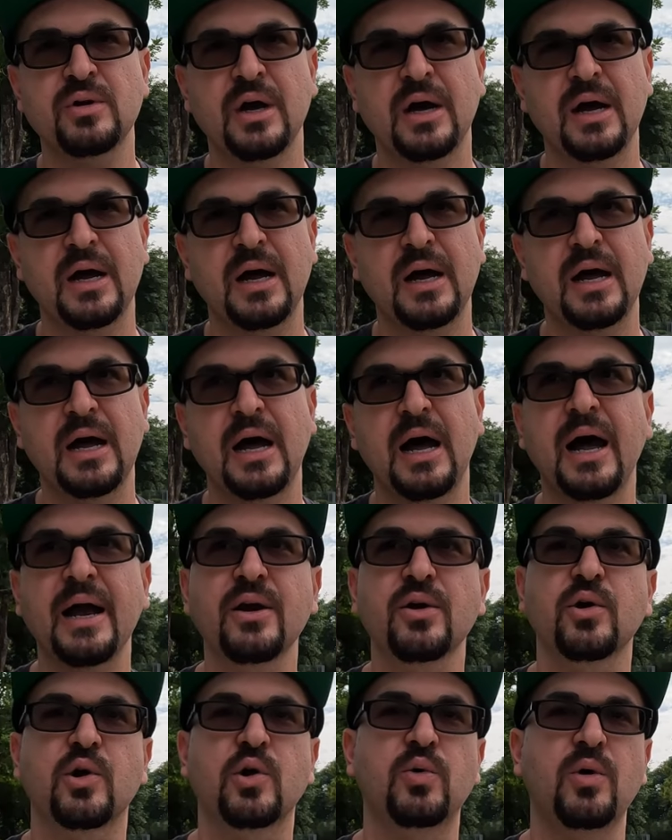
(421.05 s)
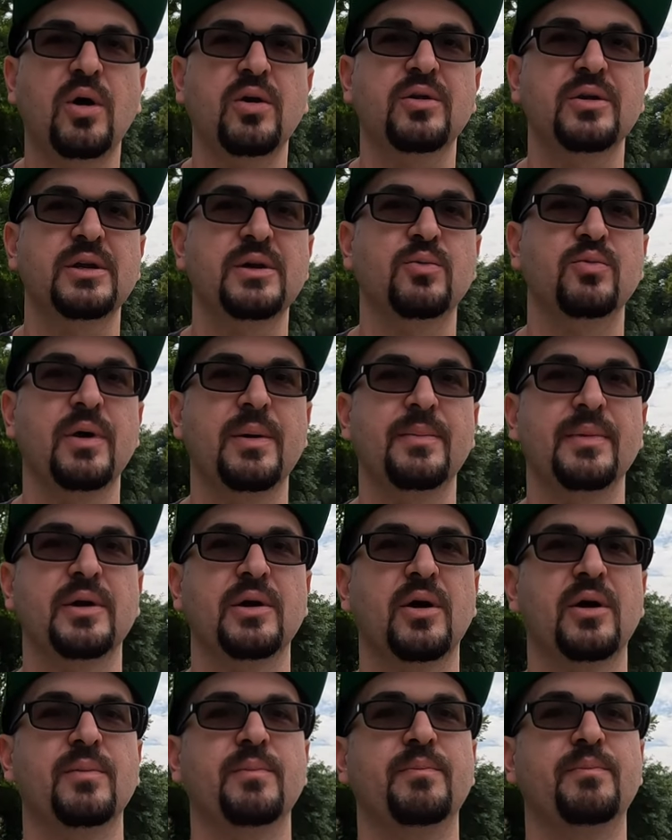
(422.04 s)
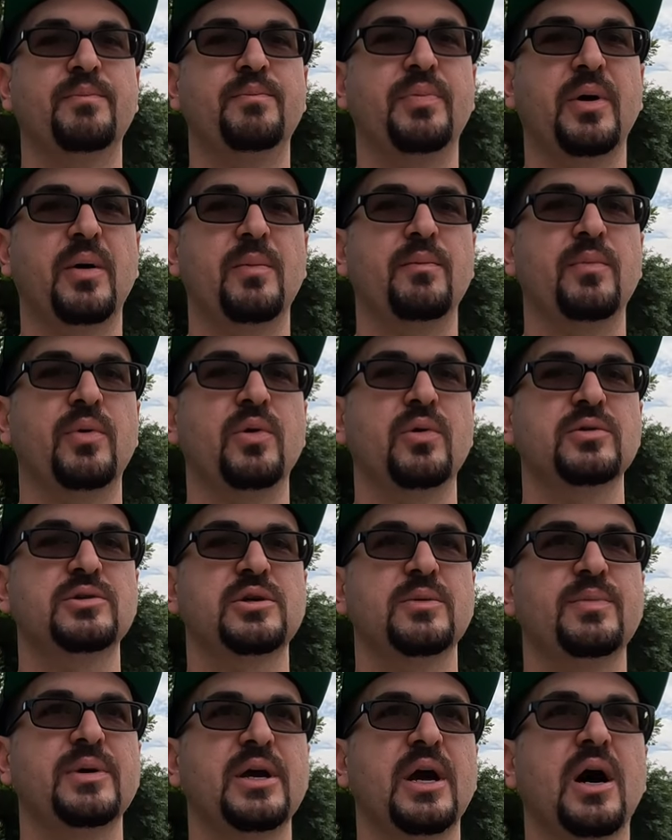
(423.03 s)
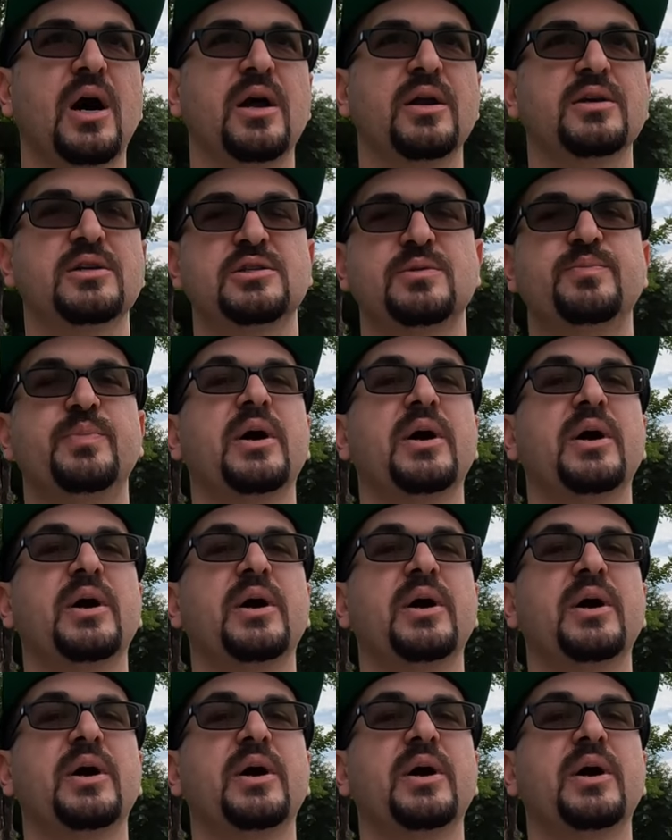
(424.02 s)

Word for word: higher quality women on Bumble, to be honest,